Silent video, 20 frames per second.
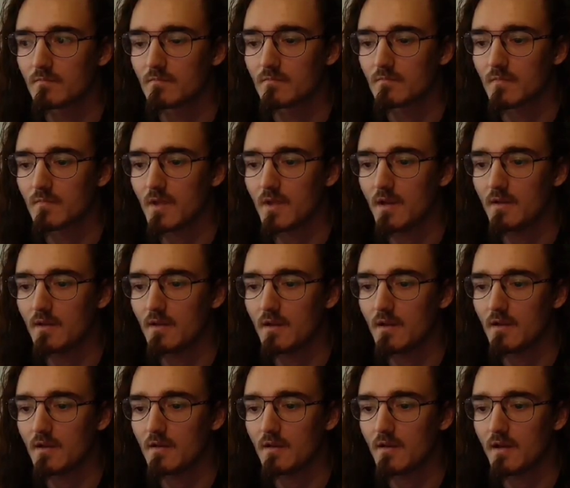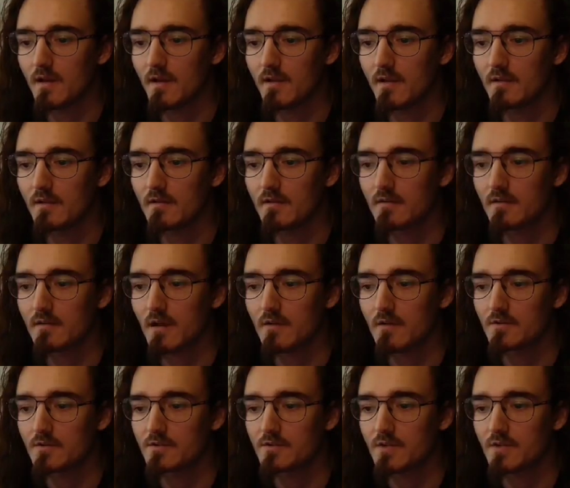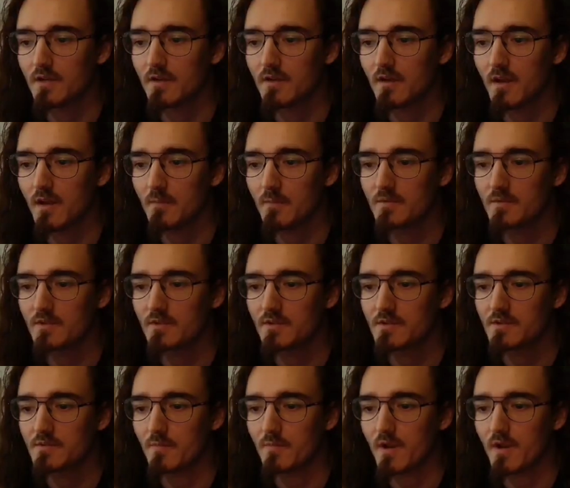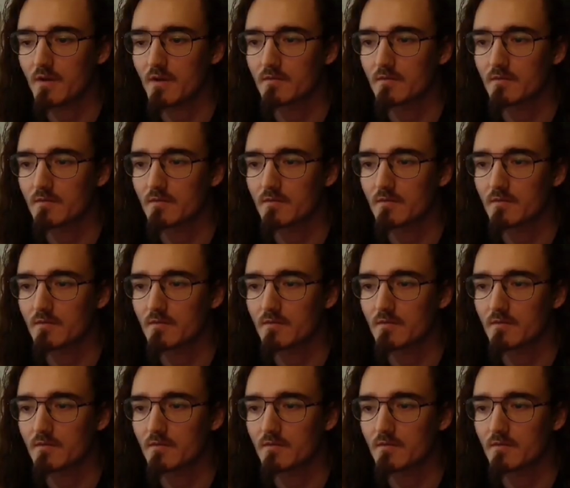and I'll just eat the damage. It doesn't matter.